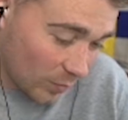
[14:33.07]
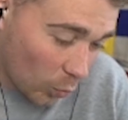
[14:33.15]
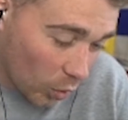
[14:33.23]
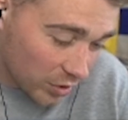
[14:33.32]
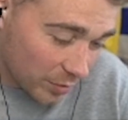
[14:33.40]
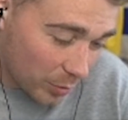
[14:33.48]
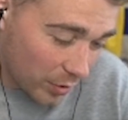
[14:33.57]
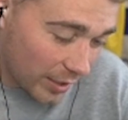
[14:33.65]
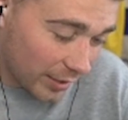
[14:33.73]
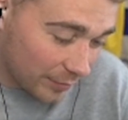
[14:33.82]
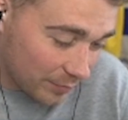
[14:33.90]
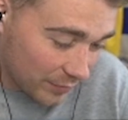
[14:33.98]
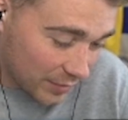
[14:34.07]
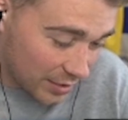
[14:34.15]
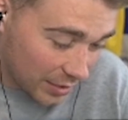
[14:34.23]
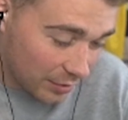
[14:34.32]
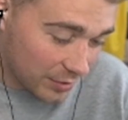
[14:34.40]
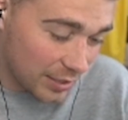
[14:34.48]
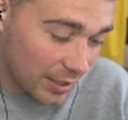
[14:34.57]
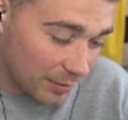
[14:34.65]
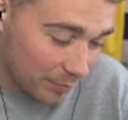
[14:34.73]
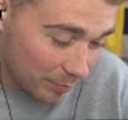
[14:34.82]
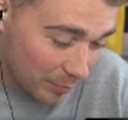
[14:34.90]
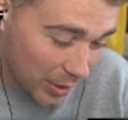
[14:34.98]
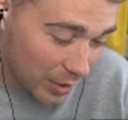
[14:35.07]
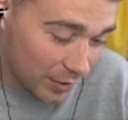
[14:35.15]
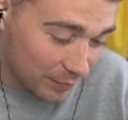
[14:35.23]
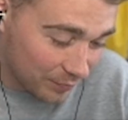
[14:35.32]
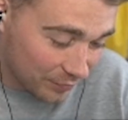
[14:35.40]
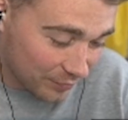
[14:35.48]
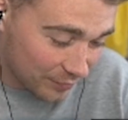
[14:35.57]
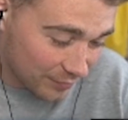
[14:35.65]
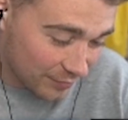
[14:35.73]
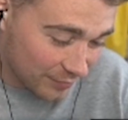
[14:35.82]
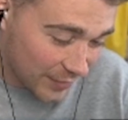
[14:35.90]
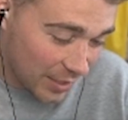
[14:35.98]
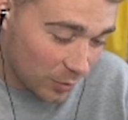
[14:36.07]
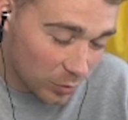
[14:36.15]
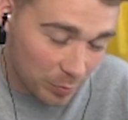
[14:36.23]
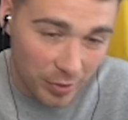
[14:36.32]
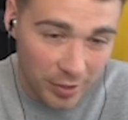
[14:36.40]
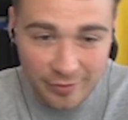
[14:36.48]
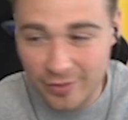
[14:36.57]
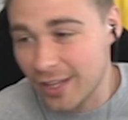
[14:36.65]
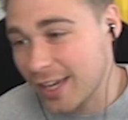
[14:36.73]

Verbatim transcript: What a prick! Seriously, Byrne equals prick for